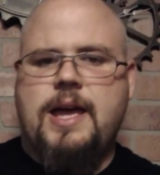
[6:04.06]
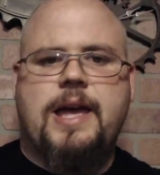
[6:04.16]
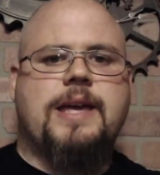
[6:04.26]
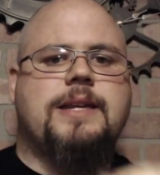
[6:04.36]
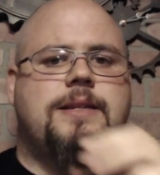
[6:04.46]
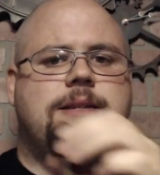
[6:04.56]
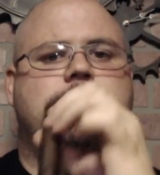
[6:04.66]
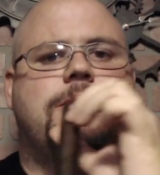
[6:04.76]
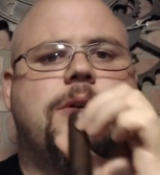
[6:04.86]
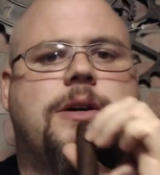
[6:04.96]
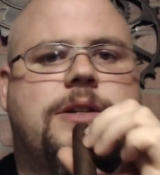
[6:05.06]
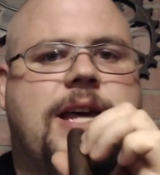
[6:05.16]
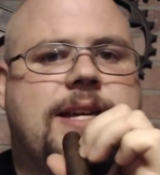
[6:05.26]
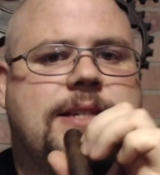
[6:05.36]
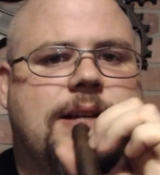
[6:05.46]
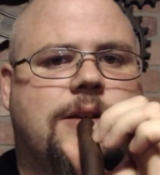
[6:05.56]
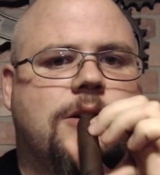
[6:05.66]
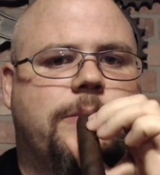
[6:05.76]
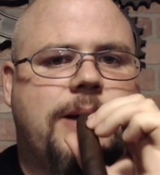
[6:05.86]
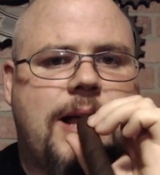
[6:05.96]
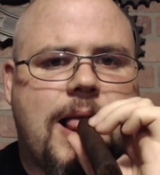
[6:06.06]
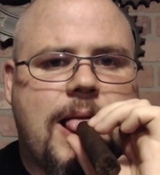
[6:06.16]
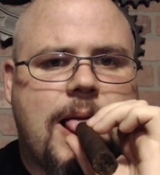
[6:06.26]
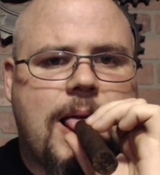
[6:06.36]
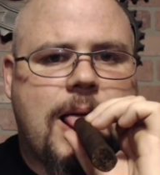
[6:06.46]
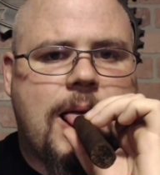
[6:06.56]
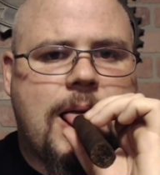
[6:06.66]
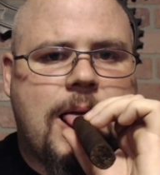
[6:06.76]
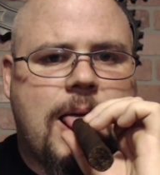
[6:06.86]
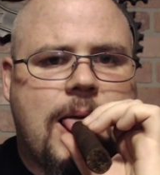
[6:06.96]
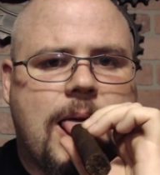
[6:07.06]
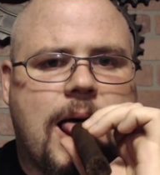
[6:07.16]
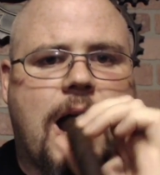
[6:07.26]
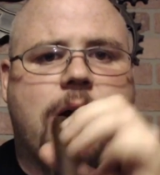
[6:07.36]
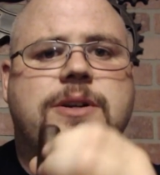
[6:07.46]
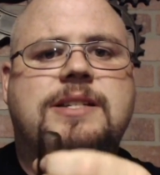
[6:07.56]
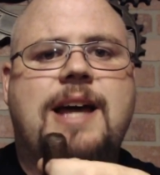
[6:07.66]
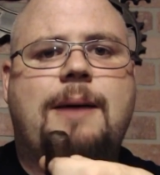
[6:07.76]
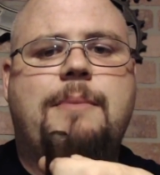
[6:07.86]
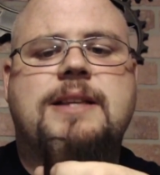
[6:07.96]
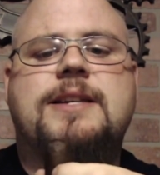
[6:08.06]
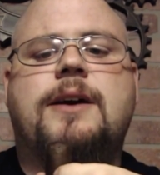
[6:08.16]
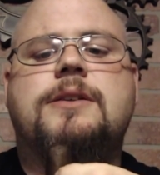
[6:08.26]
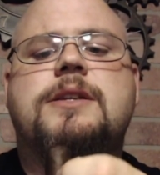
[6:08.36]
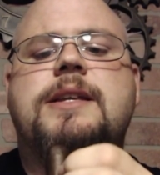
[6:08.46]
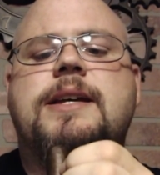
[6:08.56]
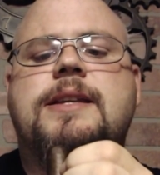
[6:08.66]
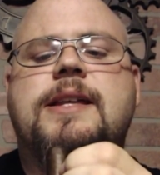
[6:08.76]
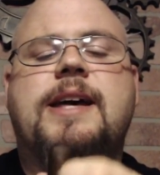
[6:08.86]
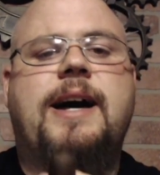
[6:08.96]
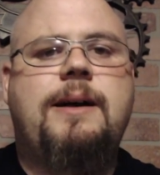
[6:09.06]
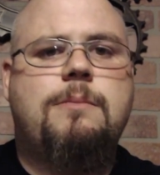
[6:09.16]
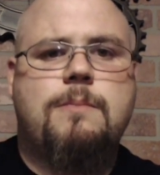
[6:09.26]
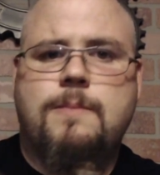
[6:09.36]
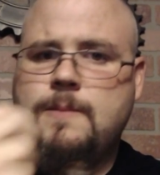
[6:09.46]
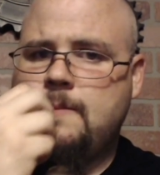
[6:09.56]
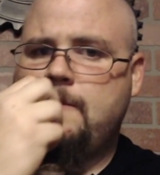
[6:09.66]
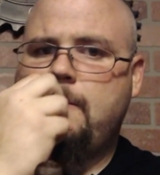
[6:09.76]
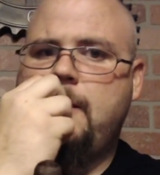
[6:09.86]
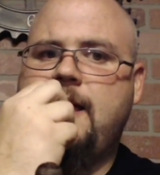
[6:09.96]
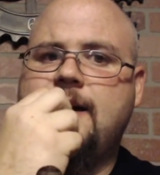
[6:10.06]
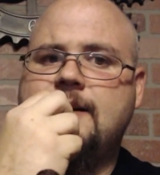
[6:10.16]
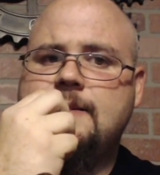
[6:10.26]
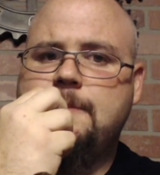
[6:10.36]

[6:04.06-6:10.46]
is you can taste it a little bit. I always dab my tongue to the end of the cut because